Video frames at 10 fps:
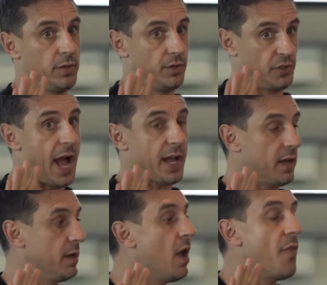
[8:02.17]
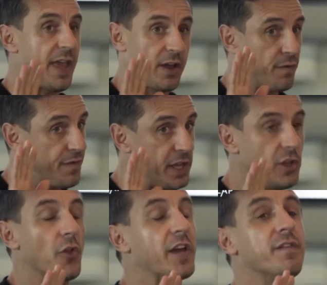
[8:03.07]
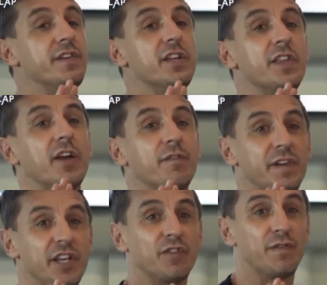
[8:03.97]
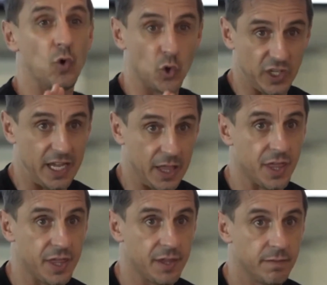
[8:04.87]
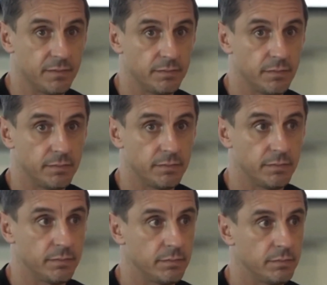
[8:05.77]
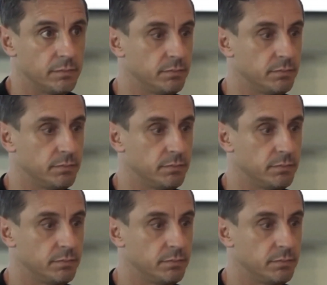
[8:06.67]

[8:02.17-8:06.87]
Why would I lie? If I know it's true, I did. I had my first threesome when I was 14. Did you fuck,